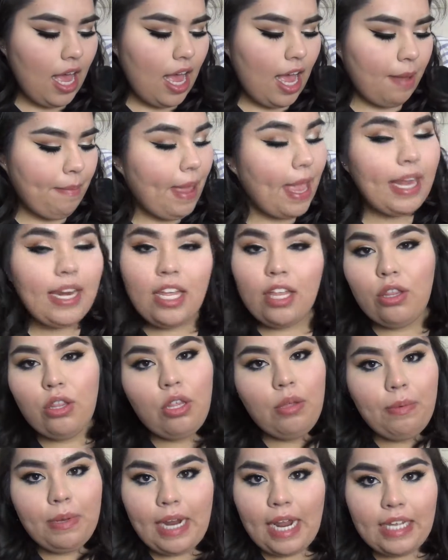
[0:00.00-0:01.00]
Um, any
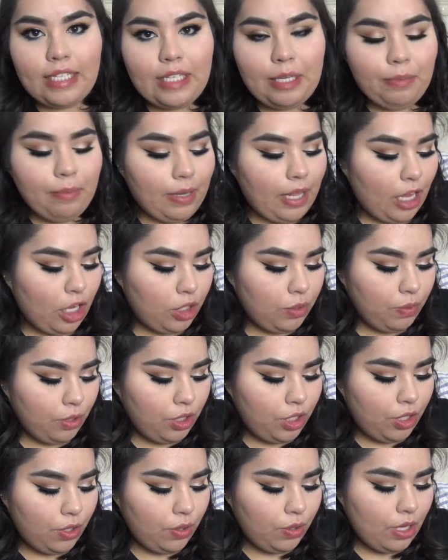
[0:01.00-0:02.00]
luminizing blush will
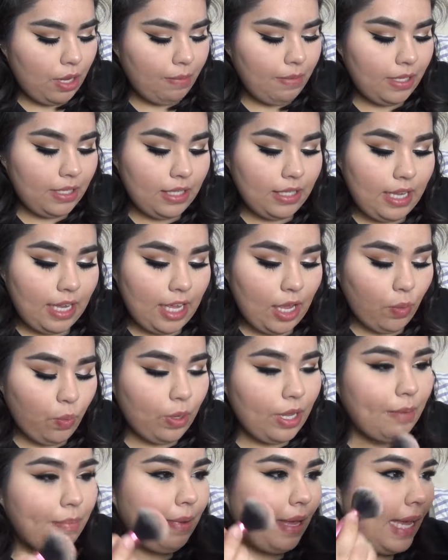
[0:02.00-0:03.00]
do. So I'm just going to take a
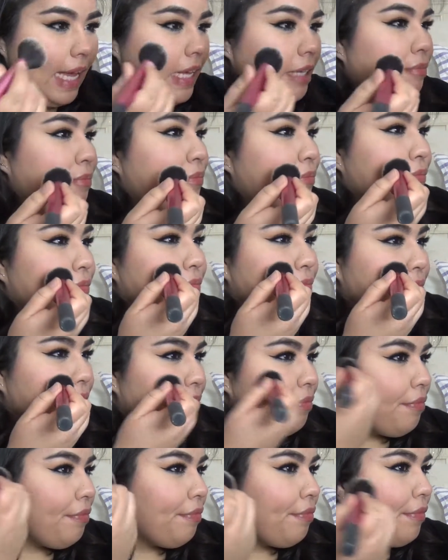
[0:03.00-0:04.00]
wee bit
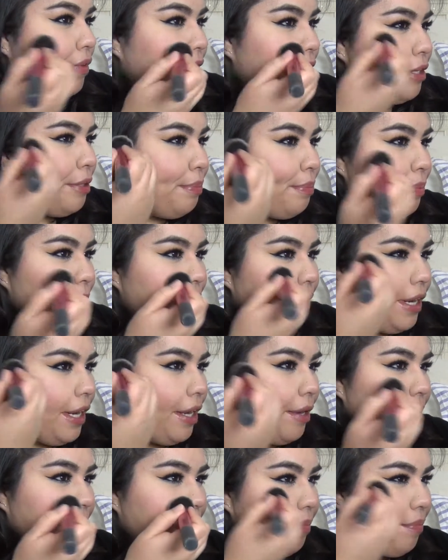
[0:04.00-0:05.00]
and just put
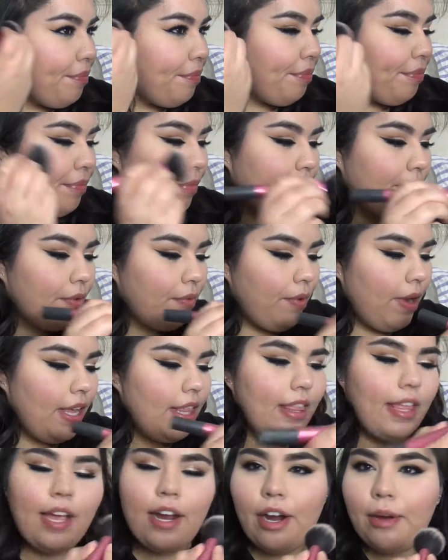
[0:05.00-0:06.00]
it right
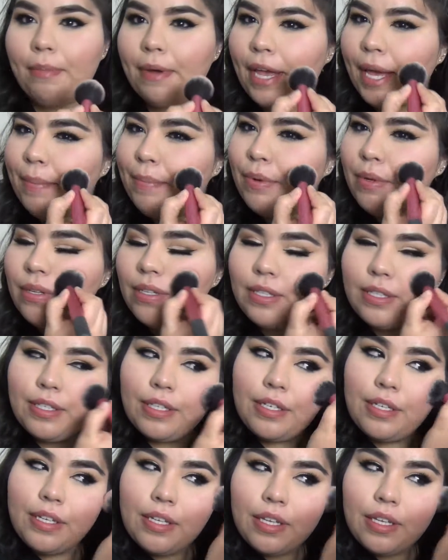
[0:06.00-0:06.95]
there on my apples,